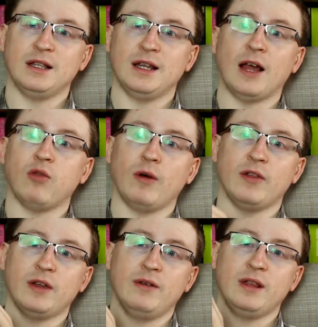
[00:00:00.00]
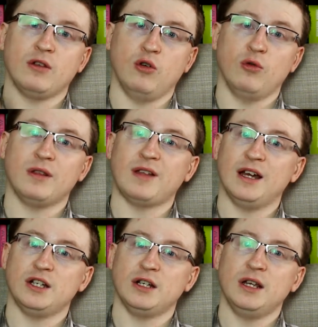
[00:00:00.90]
Indeed, that's what the series is called,
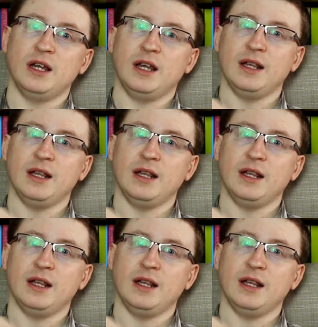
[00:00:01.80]
Station.